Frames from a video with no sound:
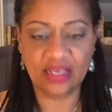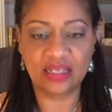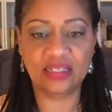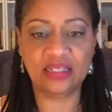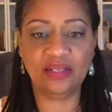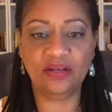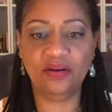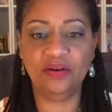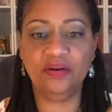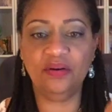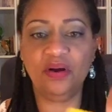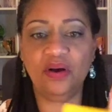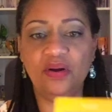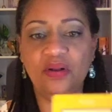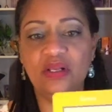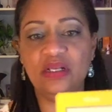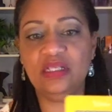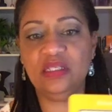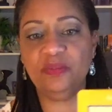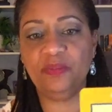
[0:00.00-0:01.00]
So
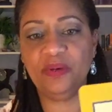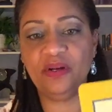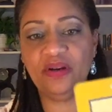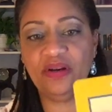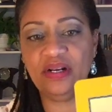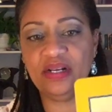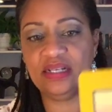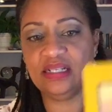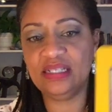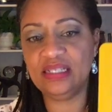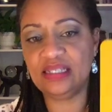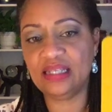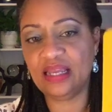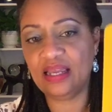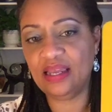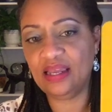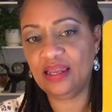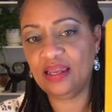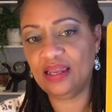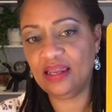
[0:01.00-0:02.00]
Holy Spirit is
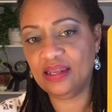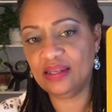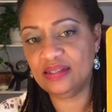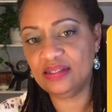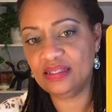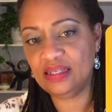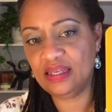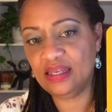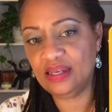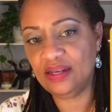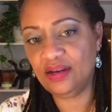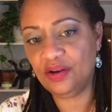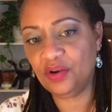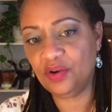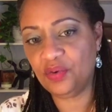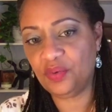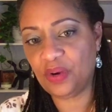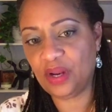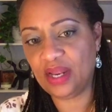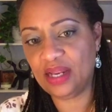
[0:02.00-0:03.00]
saying, see here,
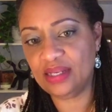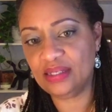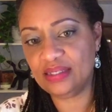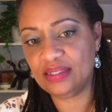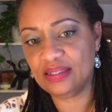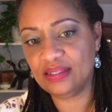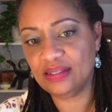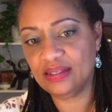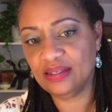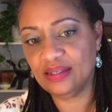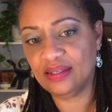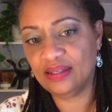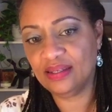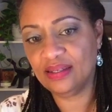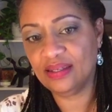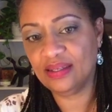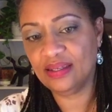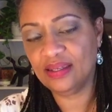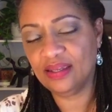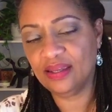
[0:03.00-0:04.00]
Grace.
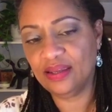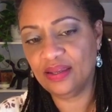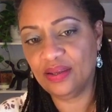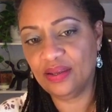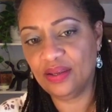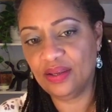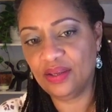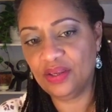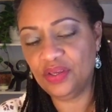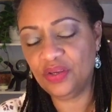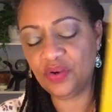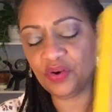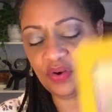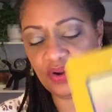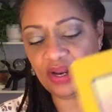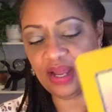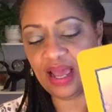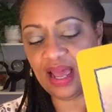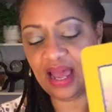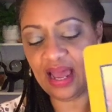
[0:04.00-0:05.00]
You're going
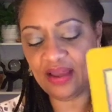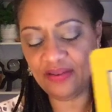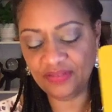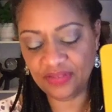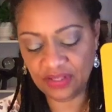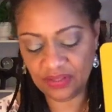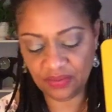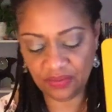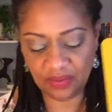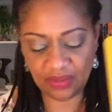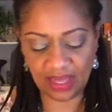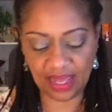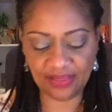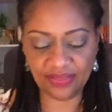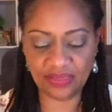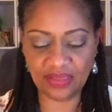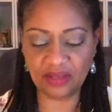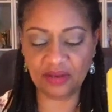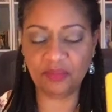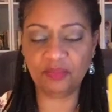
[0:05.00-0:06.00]
to have to
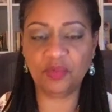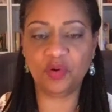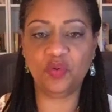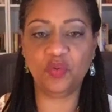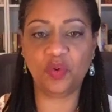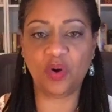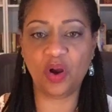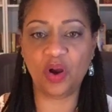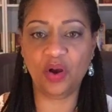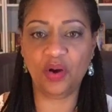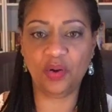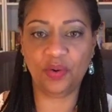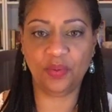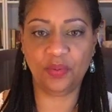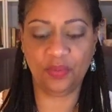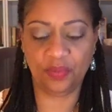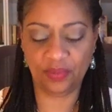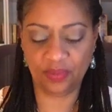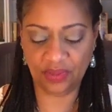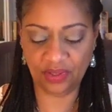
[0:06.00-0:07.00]
let them grow.
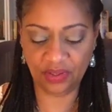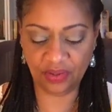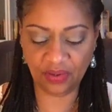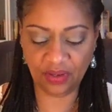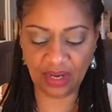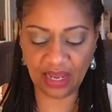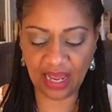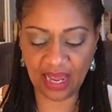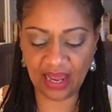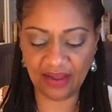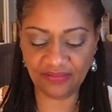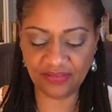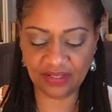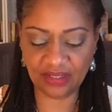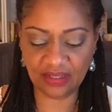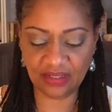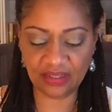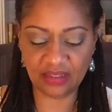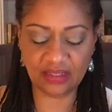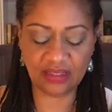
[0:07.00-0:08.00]
You're going to have
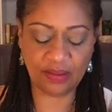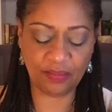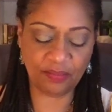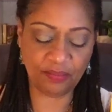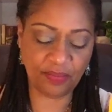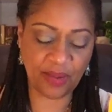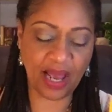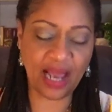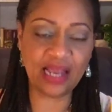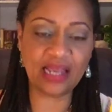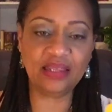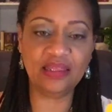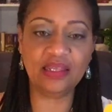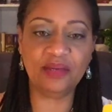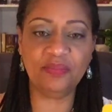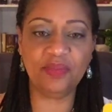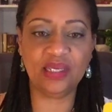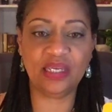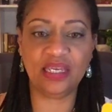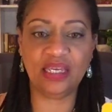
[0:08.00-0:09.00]
to, buying
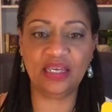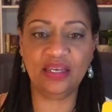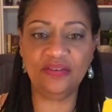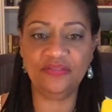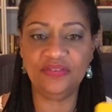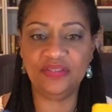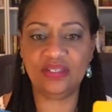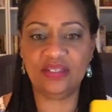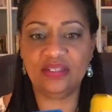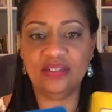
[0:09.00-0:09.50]
them gifts